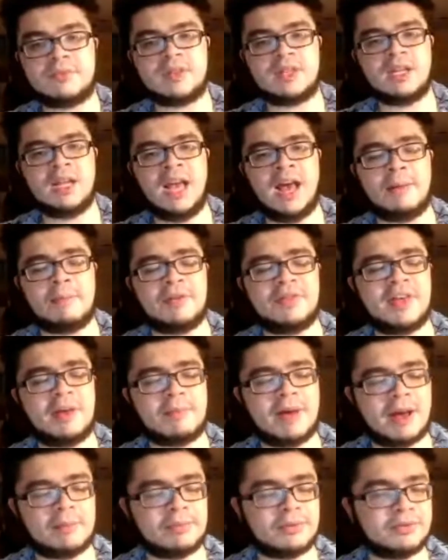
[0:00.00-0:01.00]
How about them
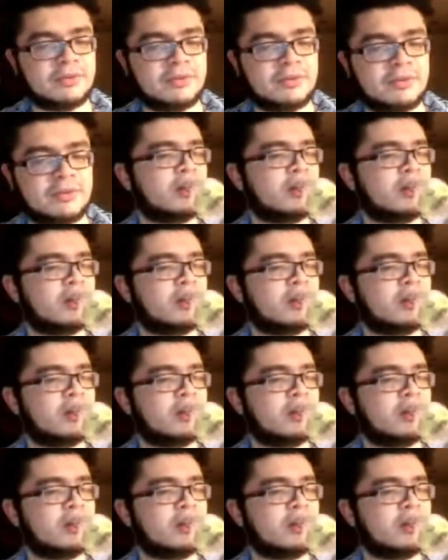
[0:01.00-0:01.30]
apples, right?